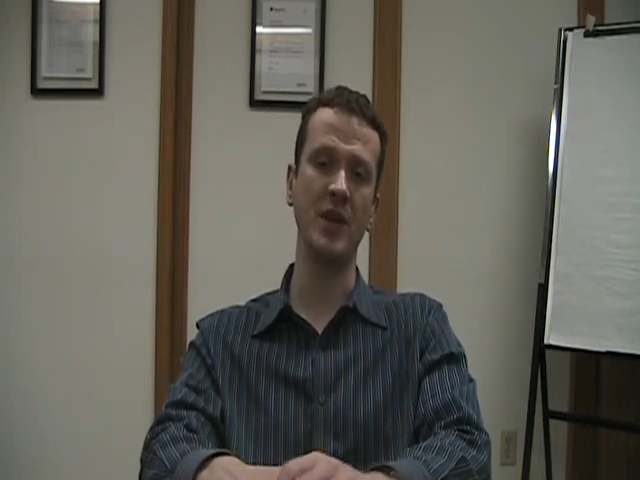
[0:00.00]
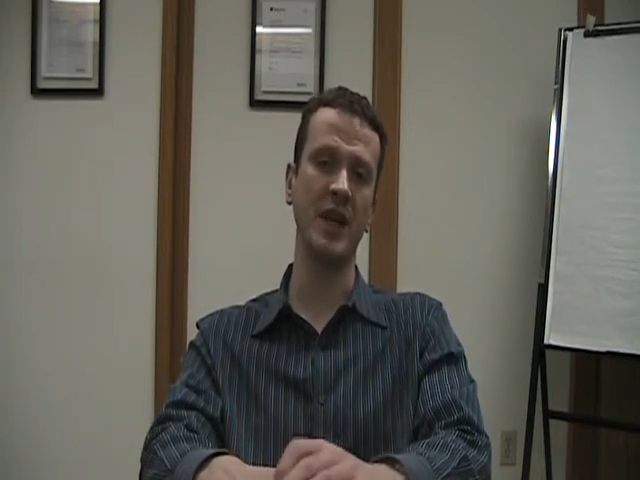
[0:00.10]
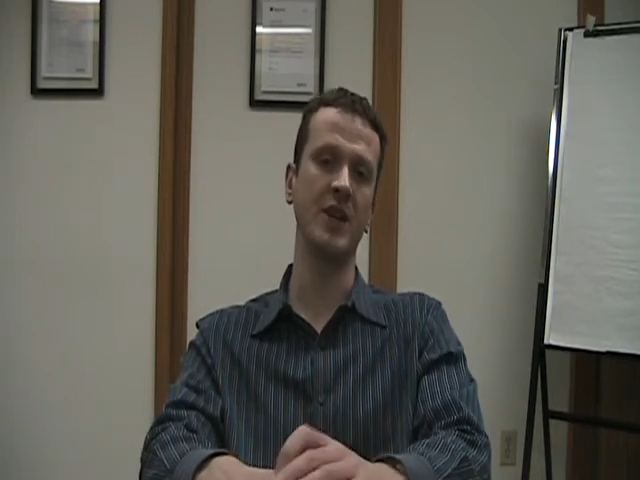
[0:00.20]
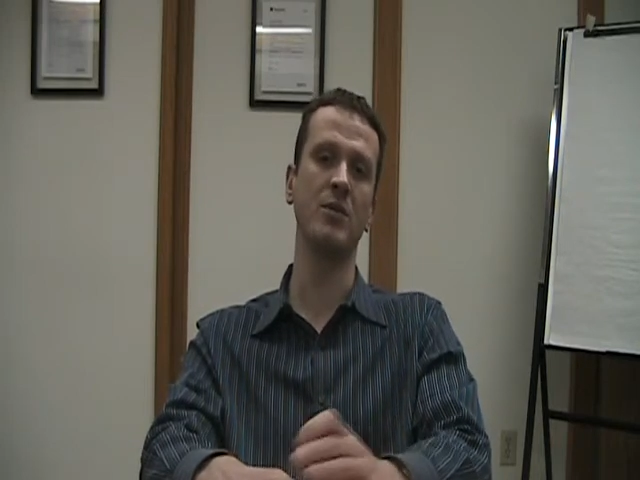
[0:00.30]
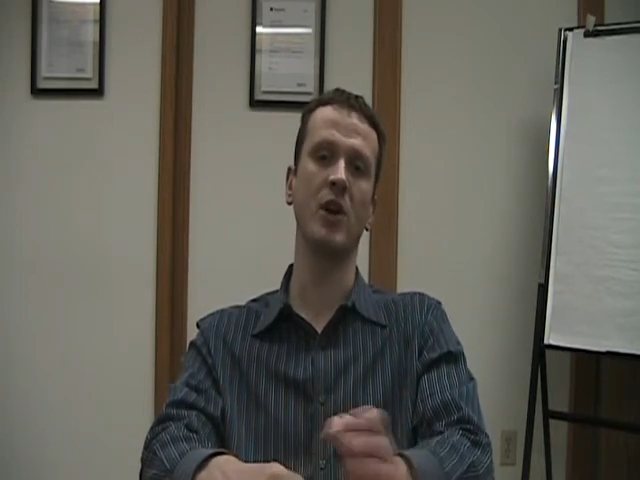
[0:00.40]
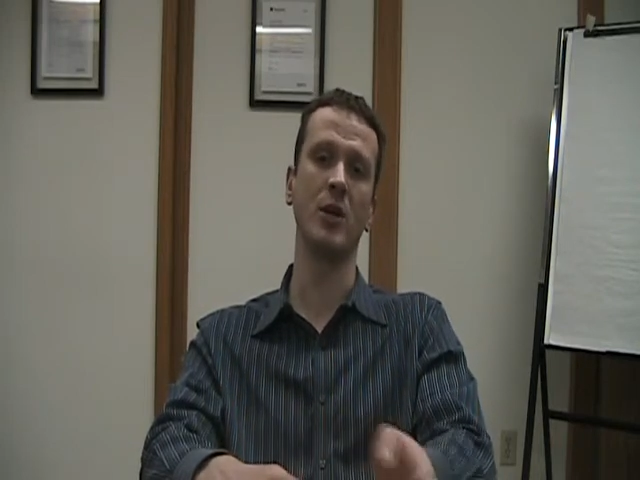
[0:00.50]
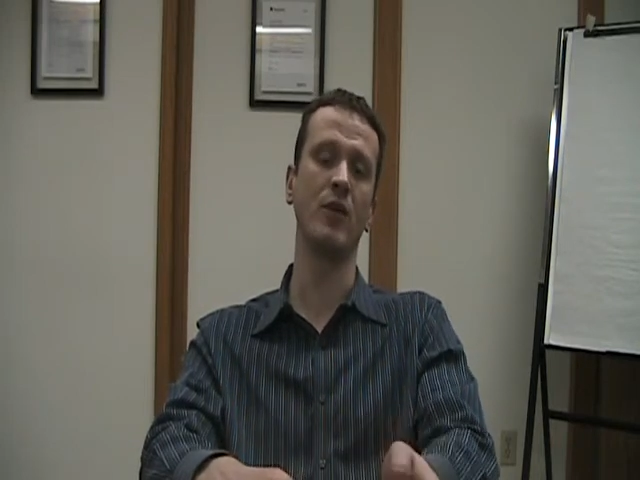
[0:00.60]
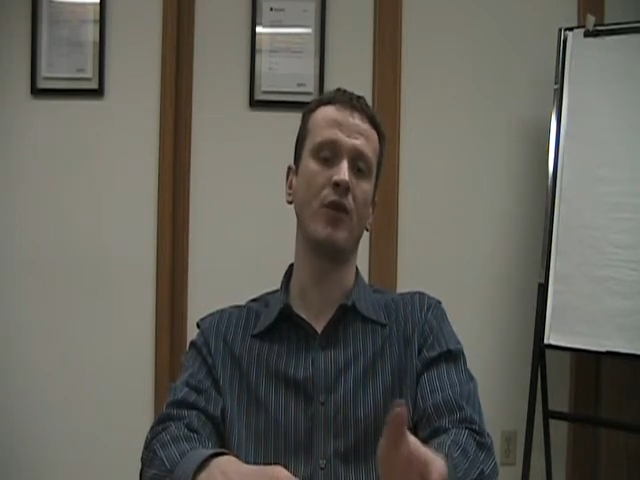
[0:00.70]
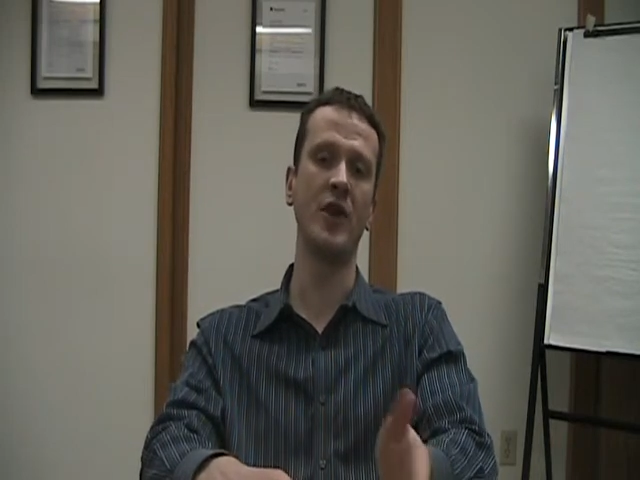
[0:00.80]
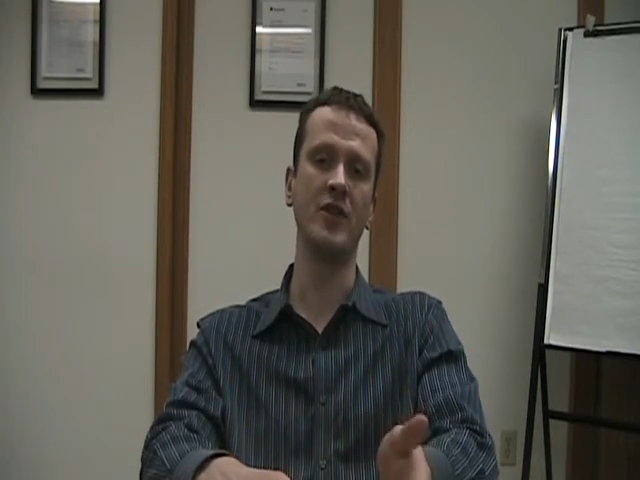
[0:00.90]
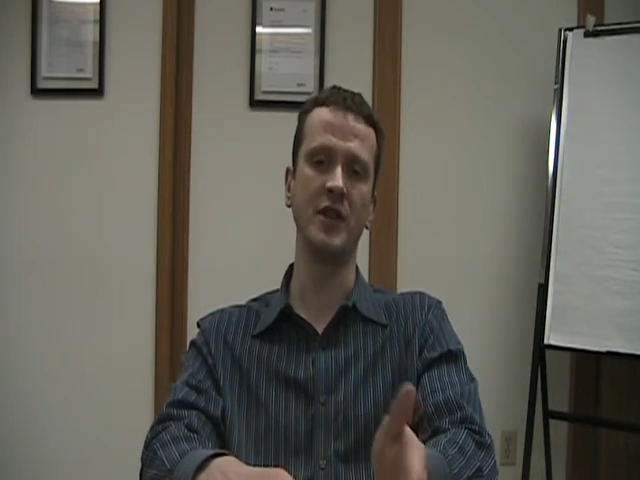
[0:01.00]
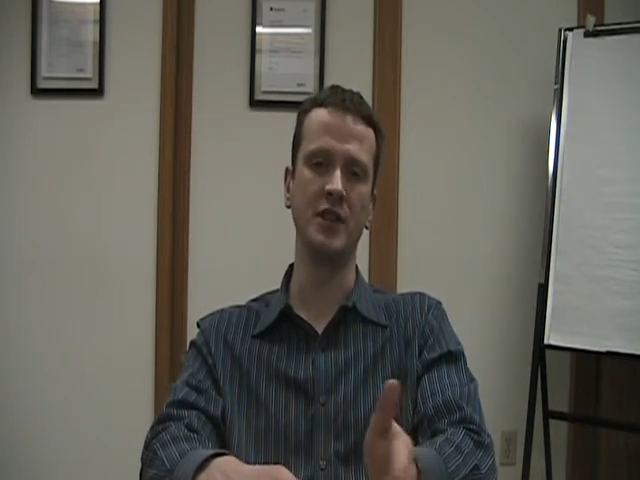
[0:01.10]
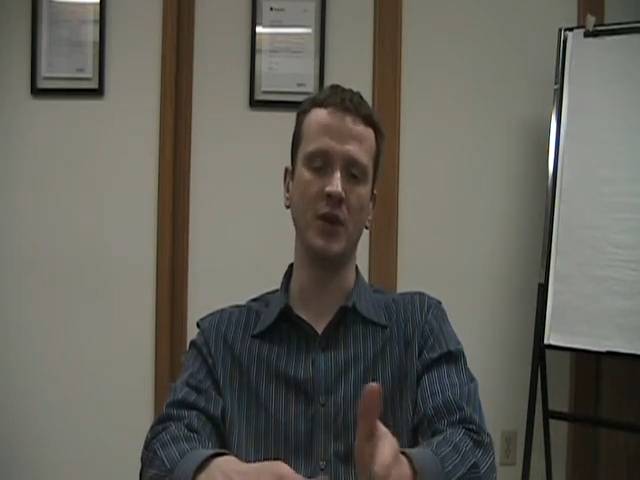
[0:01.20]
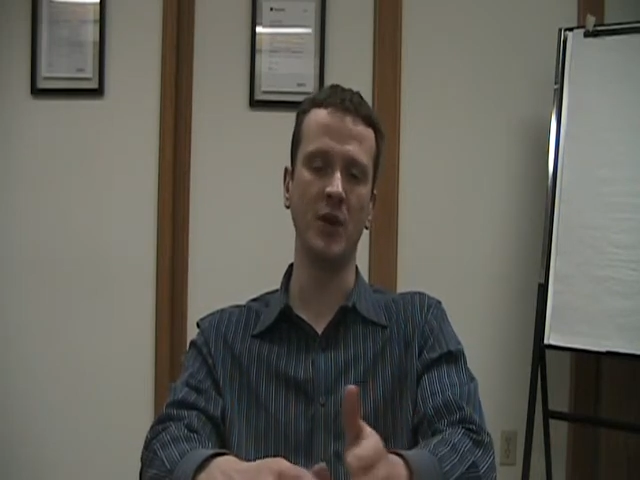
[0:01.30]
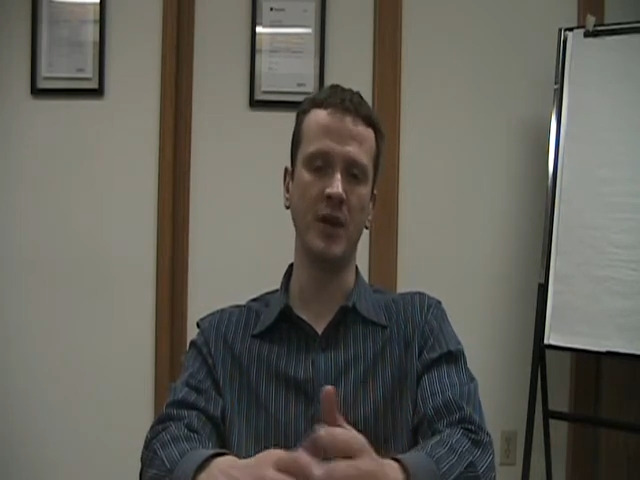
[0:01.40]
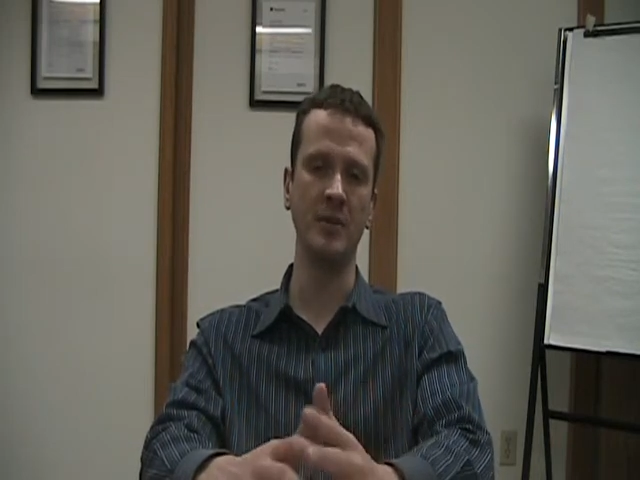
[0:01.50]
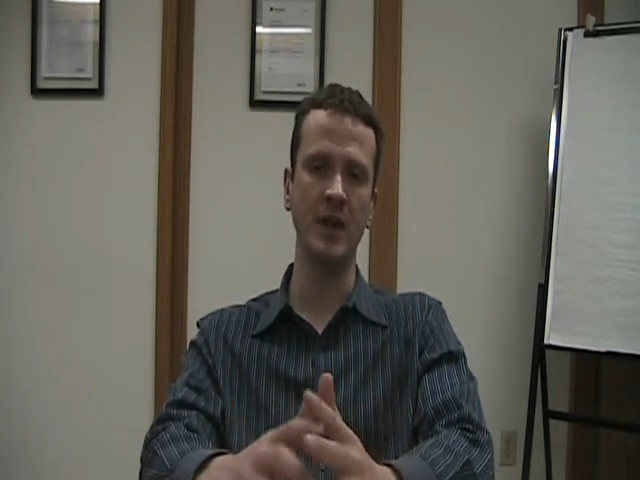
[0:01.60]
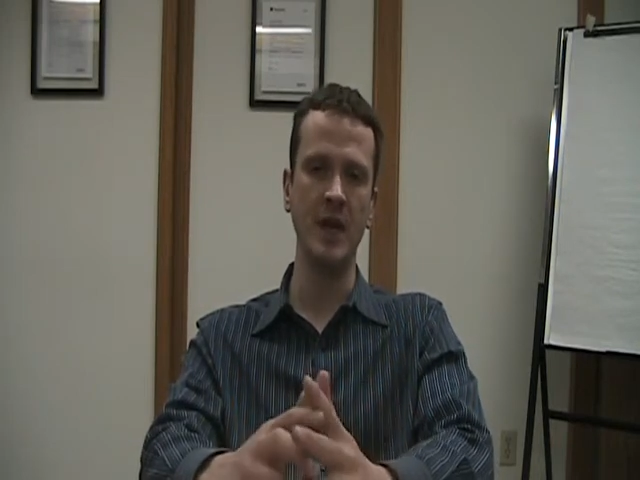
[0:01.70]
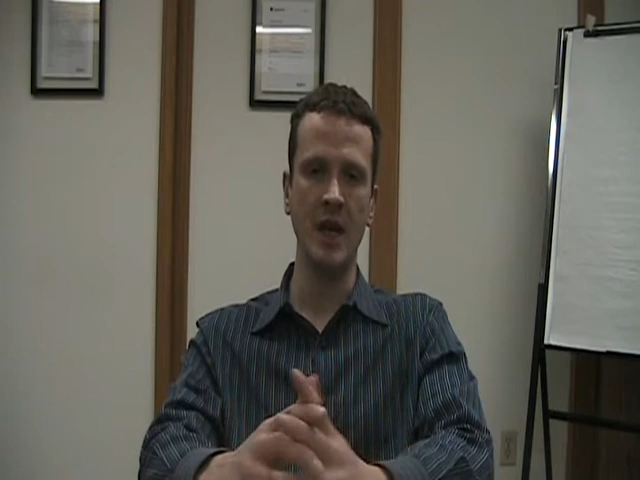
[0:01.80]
to get into the market before interest rates go up.